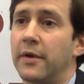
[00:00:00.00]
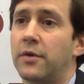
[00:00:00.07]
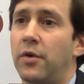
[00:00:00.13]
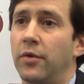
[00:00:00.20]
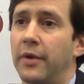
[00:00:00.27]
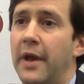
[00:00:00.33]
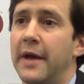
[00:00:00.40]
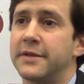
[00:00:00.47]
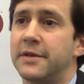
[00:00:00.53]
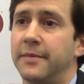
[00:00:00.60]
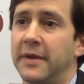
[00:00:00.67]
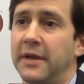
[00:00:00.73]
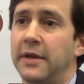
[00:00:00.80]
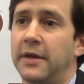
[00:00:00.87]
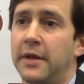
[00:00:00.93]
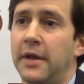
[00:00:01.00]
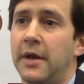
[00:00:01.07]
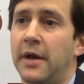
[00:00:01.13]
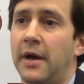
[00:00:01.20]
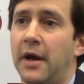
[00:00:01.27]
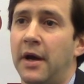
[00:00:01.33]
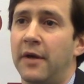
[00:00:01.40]
colonoscopy
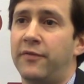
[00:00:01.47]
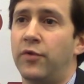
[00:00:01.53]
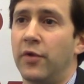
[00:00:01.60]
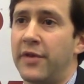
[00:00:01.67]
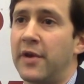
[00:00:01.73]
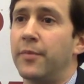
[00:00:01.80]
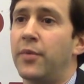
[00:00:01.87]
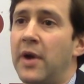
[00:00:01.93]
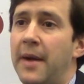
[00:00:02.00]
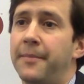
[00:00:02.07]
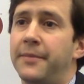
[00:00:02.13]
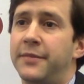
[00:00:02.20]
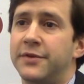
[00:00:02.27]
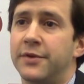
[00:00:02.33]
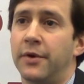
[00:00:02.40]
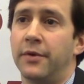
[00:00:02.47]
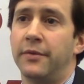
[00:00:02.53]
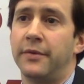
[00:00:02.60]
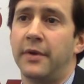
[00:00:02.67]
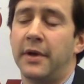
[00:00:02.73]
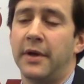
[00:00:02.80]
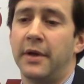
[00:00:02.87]
uh, for their prep. So
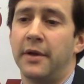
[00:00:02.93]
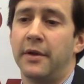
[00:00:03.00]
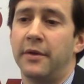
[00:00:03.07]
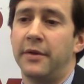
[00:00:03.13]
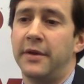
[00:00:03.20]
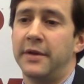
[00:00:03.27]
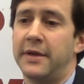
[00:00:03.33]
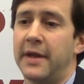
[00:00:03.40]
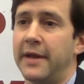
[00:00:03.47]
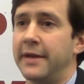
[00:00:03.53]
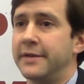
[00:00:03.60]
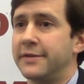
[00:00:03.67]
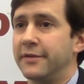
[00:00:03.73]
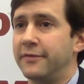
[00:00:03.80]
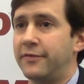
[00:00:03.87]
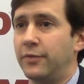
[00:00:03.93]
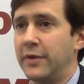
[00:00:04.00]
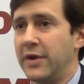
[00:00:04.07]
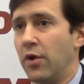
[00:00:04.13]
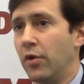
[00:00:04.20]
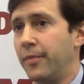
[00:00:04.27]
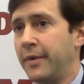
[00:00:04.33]
uh, the days of,
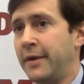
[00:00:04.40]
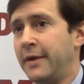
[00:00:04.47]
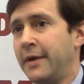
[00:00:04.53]
we hope,